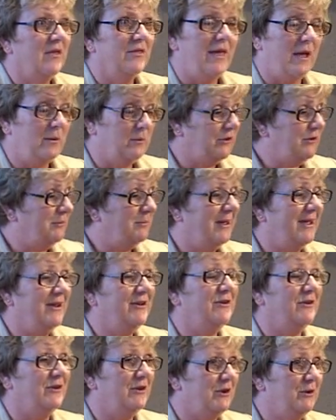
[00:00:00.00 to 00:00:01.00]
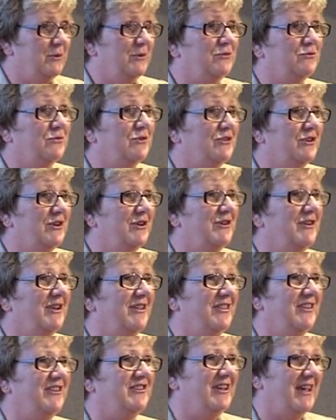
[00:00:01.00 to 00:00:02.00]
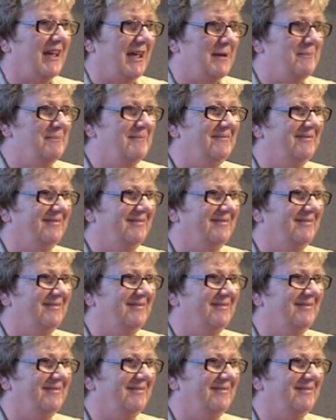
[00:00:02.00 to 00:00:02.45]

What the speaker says: That will depend on who is returned on the time.